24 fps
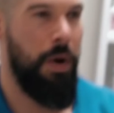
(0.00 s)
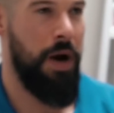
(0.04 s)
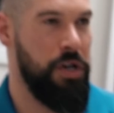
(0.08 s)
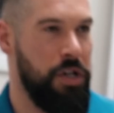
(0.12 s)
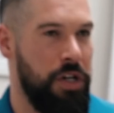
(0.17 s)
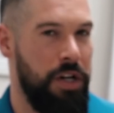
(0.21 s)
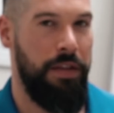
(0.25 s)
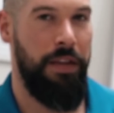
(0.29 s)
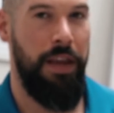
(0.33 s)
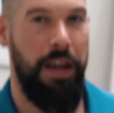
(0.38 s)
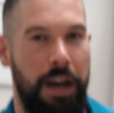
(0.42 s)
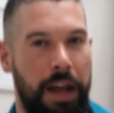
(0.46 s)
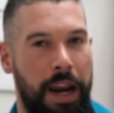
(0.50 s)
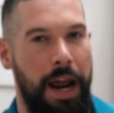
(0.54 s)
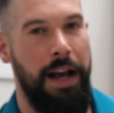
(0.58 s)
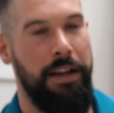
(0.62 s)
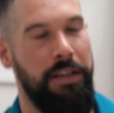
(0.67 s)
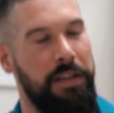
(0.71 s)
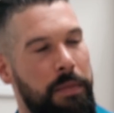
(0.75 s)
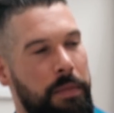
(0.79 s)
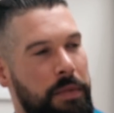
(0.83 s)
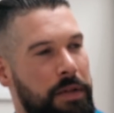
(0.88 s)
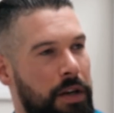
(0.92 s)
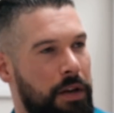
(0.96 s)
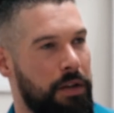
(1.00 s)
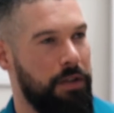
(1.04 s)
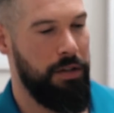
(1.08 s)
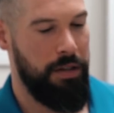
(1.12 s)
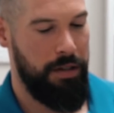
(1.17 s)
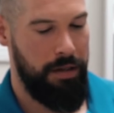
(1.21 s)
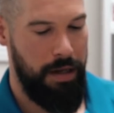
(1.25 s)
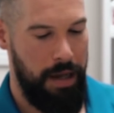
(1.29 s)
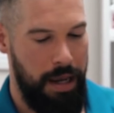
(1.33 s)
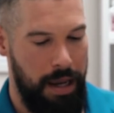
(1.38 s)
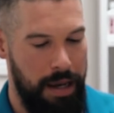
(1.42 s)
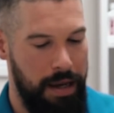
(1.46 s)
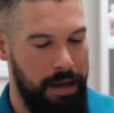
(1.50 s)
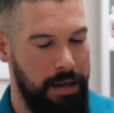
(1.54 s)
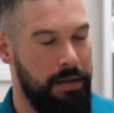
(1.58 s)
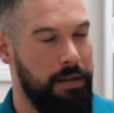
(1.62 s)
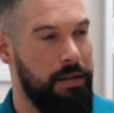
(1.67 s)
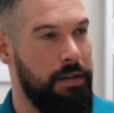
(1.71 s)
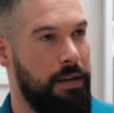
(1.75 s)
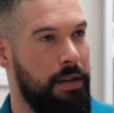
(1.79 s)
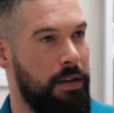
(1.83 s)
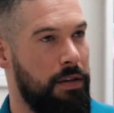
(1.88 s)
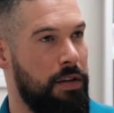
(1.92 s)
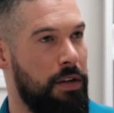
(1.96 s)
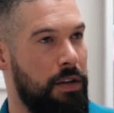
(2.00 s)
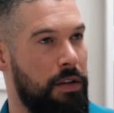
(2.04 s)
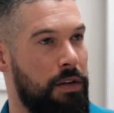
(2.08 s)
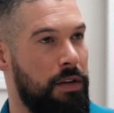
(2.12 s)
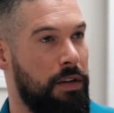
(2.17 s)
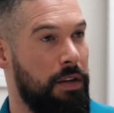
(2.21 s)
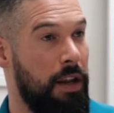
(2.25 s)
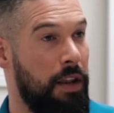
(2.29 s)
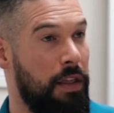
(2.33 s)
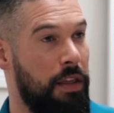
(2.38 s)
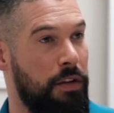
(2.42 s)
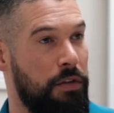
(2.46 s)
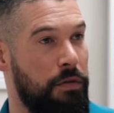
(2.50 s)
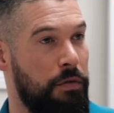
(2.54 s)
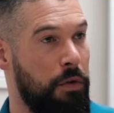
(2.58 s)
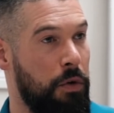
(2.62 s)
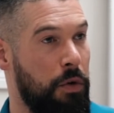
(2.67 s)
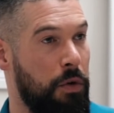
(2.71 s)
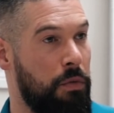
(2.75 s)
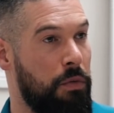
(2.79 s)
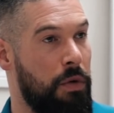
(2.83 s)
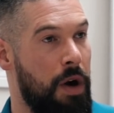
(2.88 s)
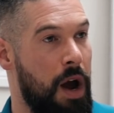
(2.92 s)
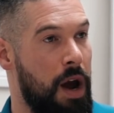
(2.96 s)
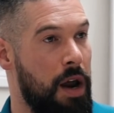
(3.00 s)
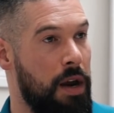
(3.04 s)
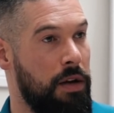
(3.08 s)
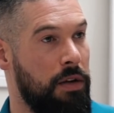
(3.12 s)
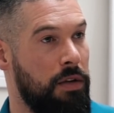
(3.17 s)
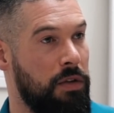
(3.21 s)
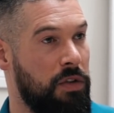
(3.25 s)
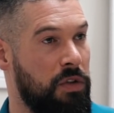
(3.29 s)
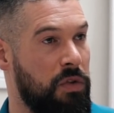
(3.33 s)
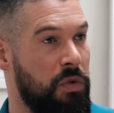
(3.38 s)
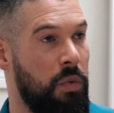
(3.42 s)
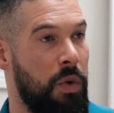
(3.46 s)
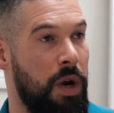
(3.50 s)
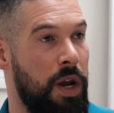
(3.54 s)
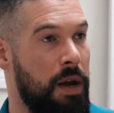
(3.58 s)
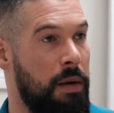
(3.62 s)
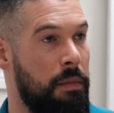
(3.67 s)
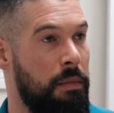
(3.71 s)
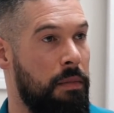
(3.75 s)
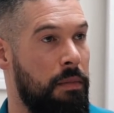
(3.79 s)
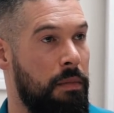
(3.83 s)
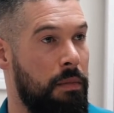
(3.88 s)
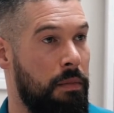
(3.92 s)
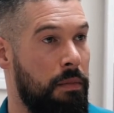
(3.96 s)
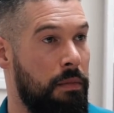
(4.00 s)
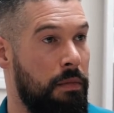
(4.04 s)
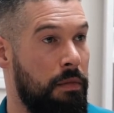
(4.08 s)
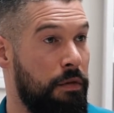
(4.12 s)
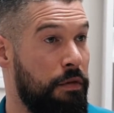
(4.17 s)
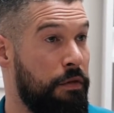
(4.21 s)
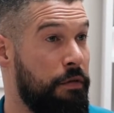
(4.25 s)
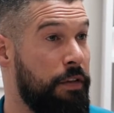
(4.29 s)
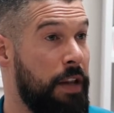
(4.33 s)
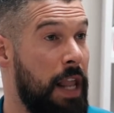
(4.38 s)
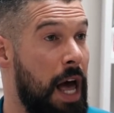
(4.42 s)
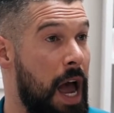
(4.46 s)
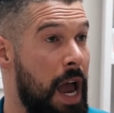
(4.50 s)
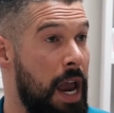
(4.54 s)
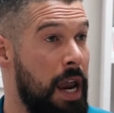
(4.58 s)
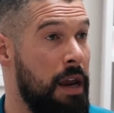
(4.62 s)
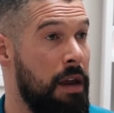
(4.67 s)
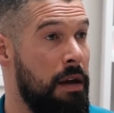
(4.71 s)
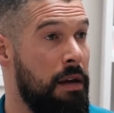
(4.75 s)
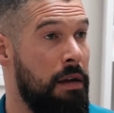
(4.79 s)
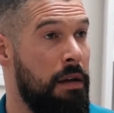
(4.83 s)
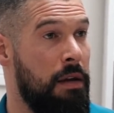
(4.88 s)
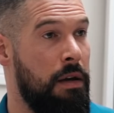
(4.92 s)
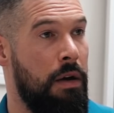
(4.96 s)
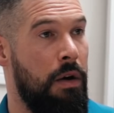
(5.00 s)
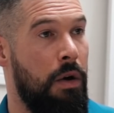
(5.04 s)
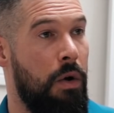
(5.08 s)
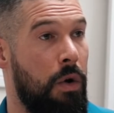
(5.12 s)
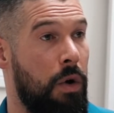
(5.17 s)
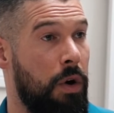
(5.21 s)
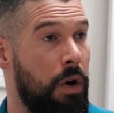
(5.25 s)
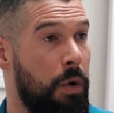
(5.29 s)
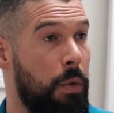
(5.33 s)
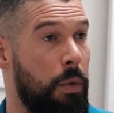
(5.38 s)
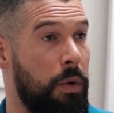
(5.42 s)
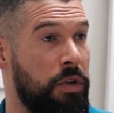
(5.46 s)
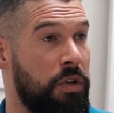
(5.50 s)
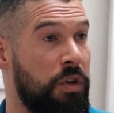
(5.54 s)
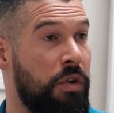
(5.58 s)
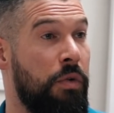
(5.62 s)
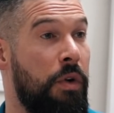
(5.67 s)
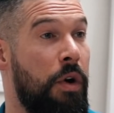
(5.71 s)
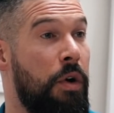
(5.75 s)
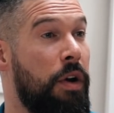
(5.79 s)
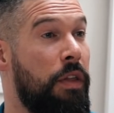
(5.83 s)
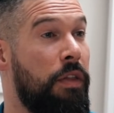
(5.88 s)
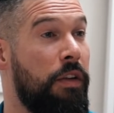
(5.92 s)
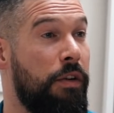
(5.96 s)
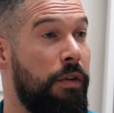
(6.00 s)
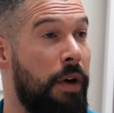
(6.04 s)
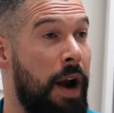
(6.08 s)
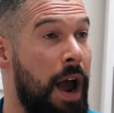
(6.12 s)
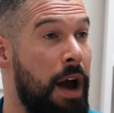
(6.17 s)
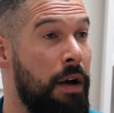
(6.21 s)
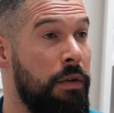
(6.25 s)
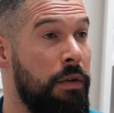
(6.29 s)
question they could ask themselves is, did this food run, swim, fly, or it was grown in the ground?